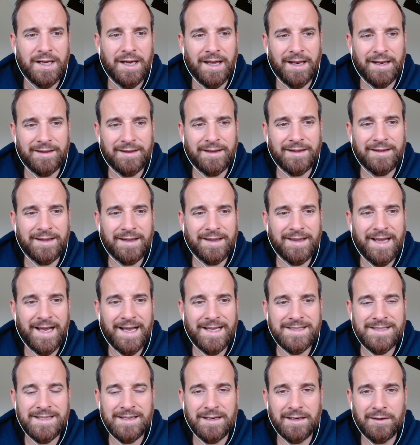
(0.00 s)
And I think that
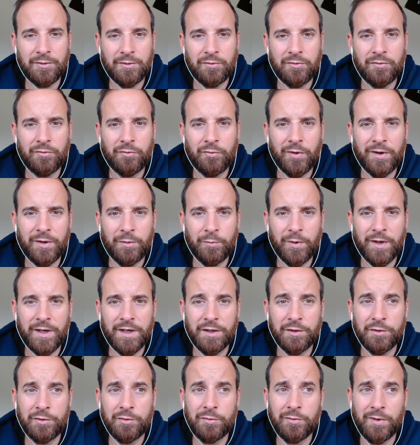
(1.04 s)
that's a great way to
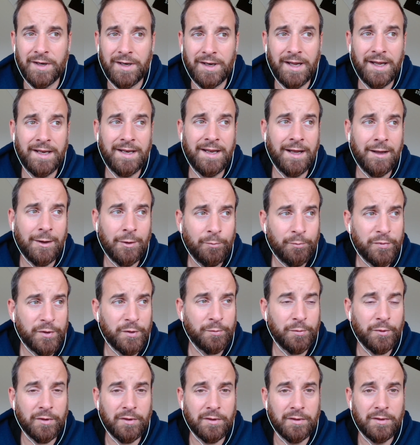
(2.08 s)
do and help
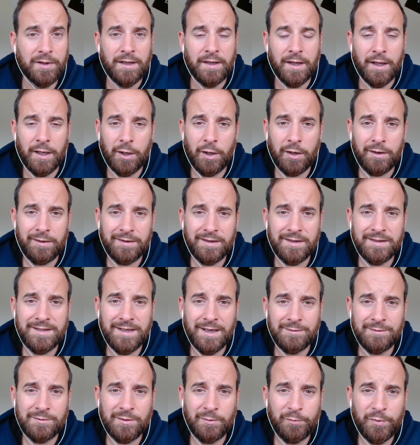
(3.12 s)
people A lot of the
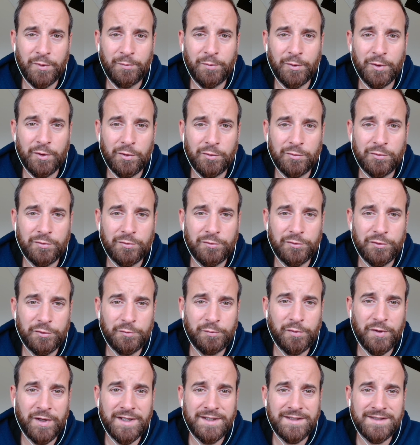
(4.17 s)
times when people go to a new
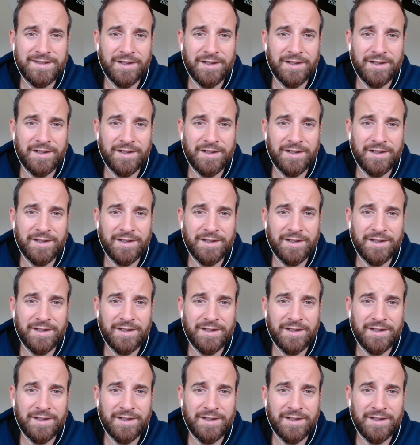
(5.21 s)
place,